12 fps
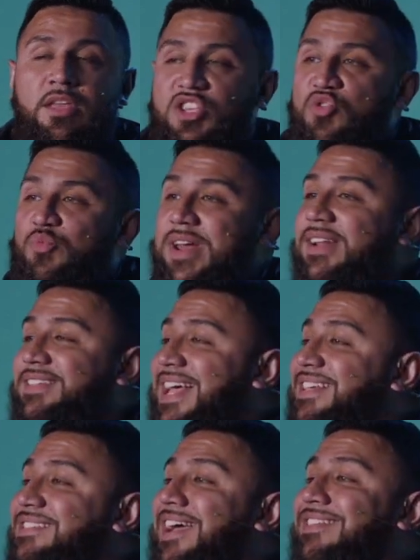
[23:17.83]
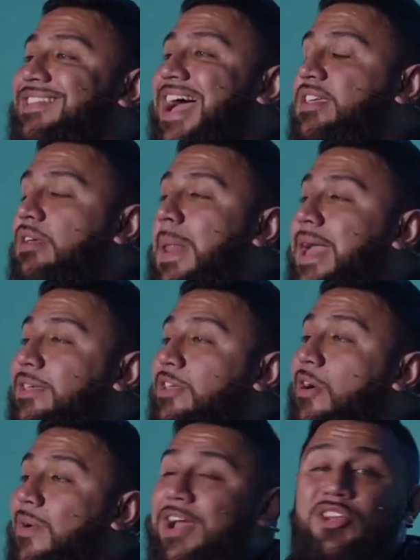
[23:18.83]
you read a text like that and you're like,
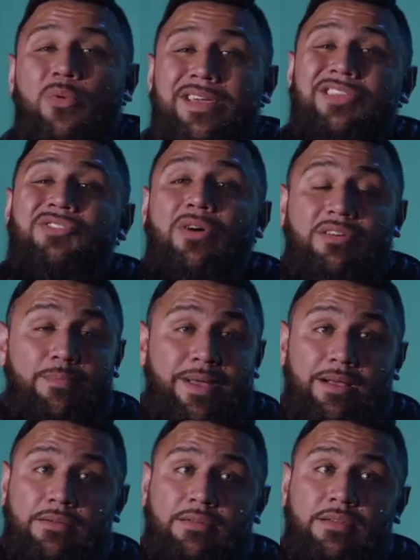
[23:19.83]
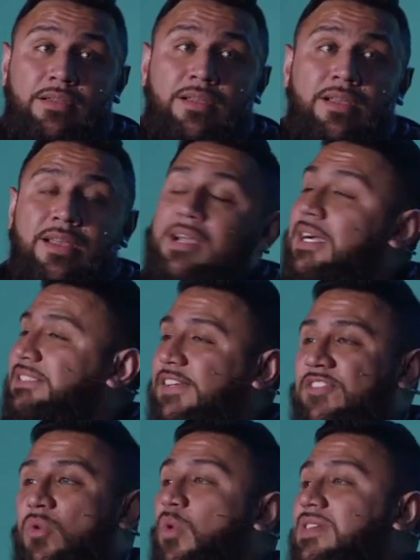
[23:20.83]
yo, I know what he's talking about. Because
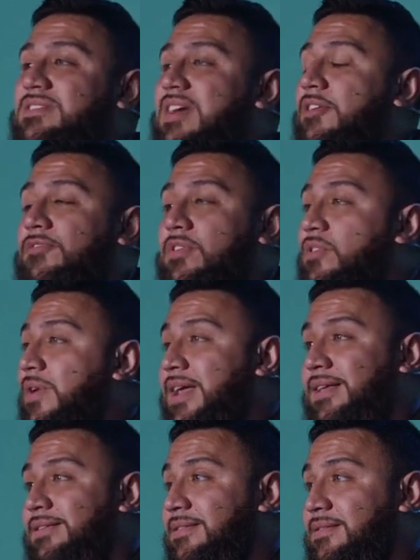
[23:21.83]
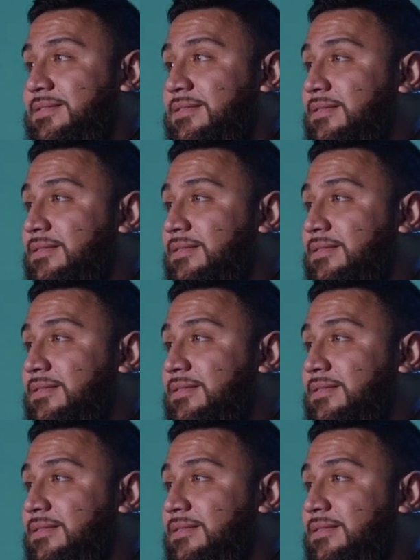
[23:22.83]
if it was not for grace,